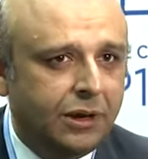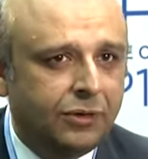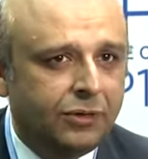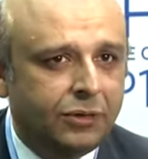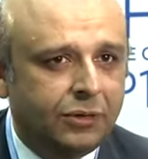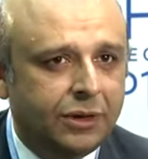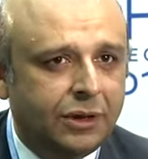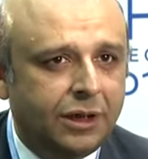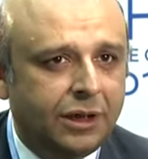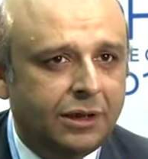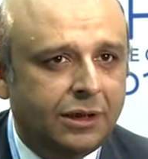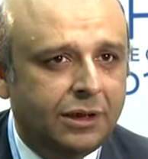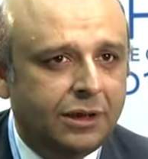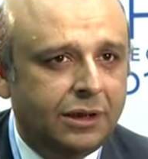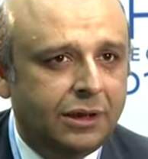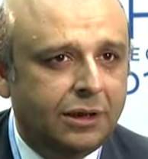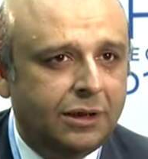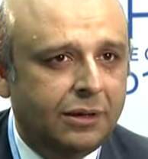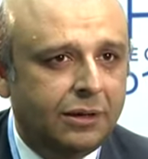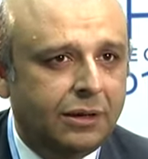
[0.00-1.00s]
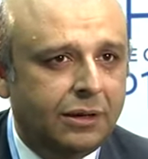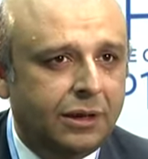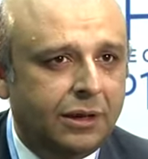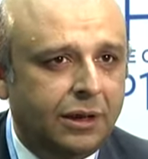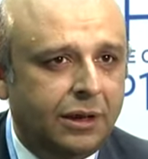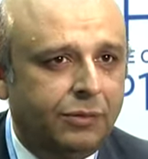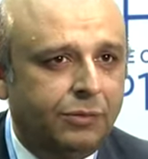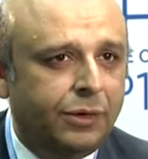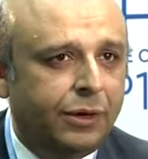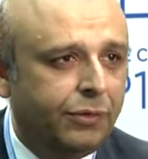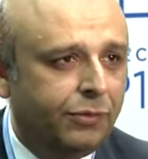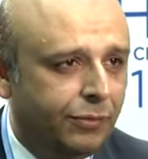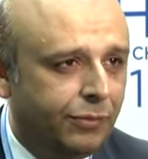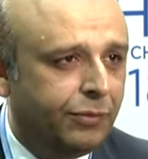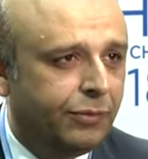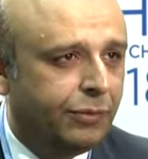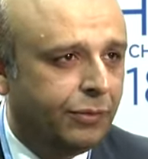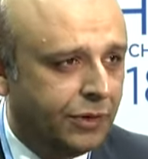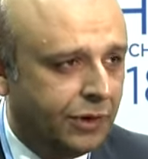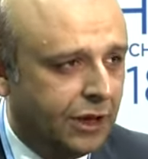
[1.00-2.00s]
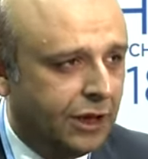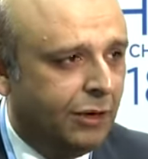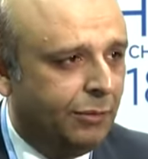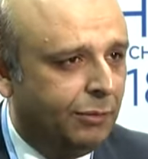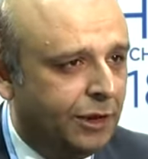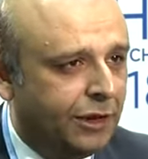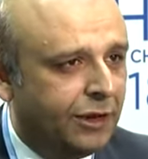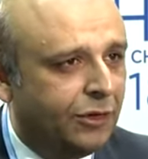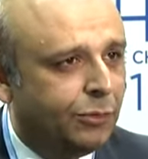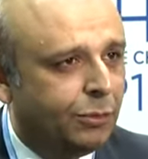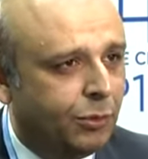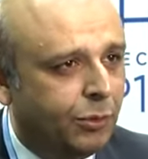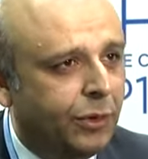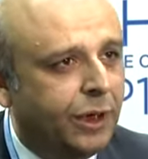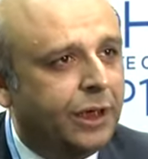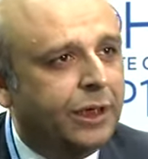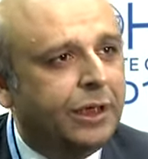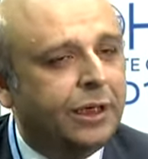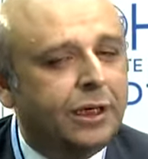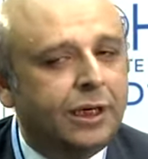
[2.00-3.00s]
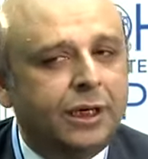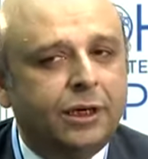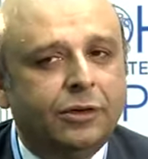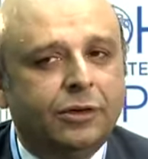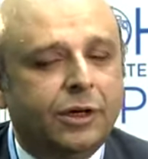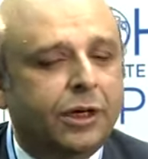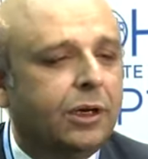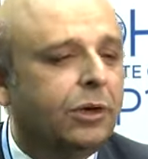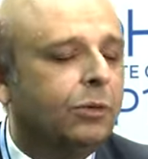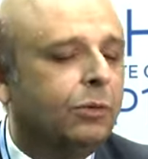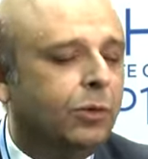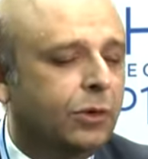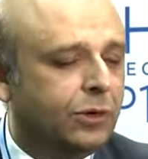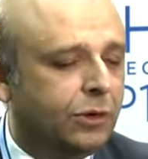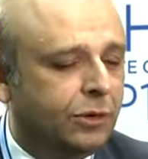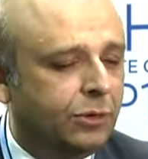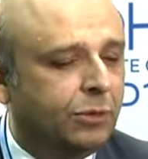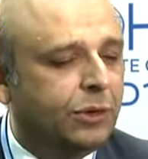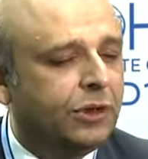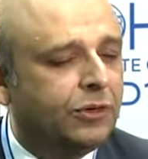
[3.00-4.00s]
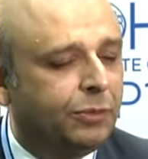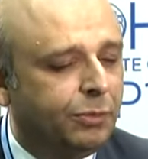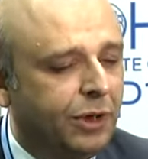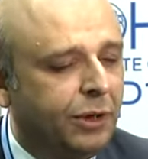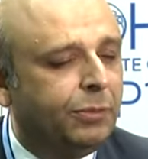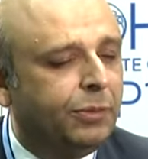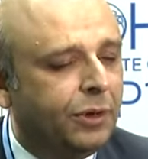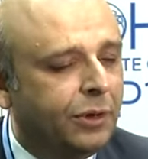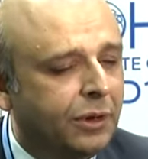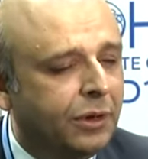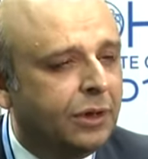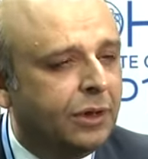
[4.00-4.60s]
so that even if the government is providing clean drinking water to its people,